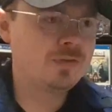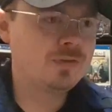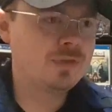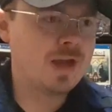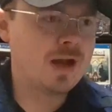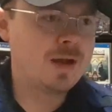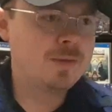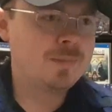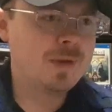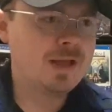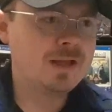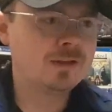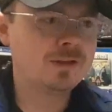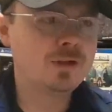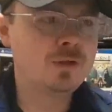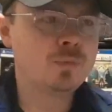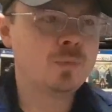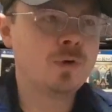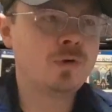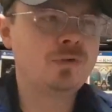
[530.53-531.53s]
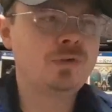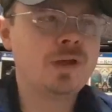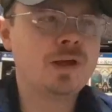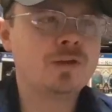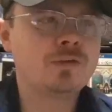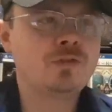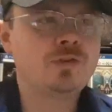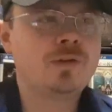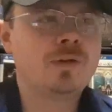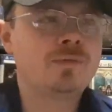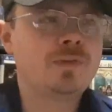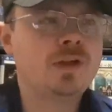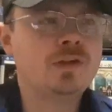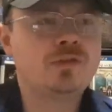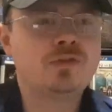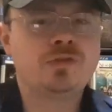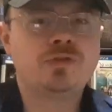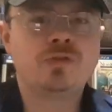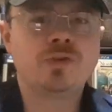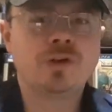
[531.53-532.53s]
I mainly wrote down stuff that
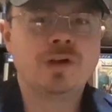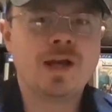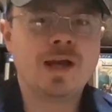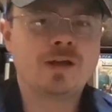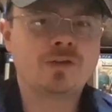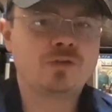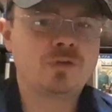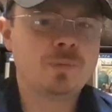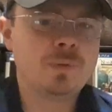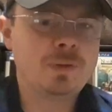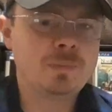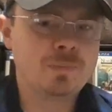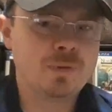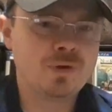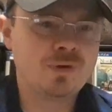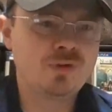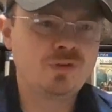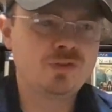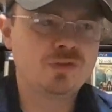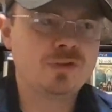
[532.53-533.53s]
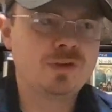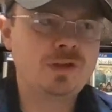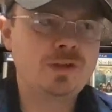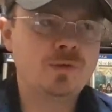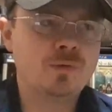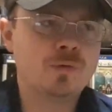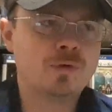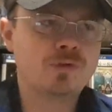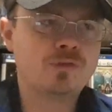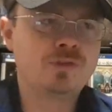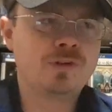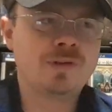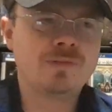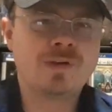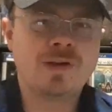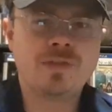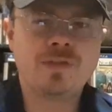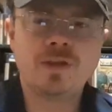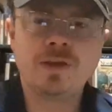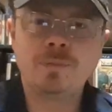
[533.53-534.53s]
stood out to me personally, or stuff
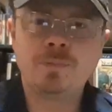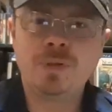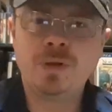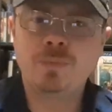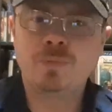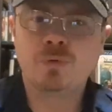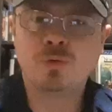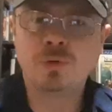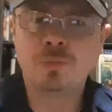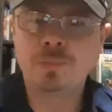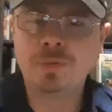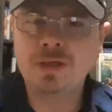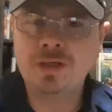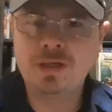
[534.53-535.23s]
I think people would be